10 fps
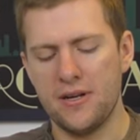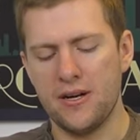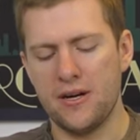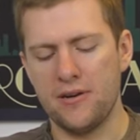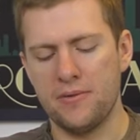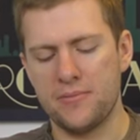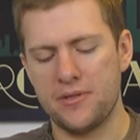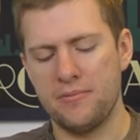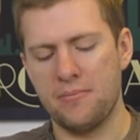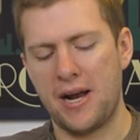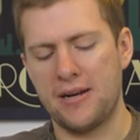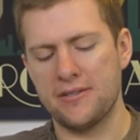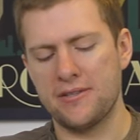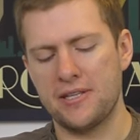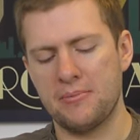Oh, I'm too embarrassed
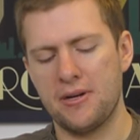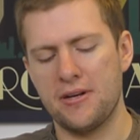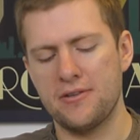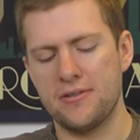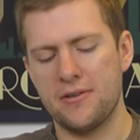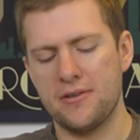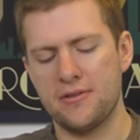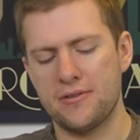to sing my own songs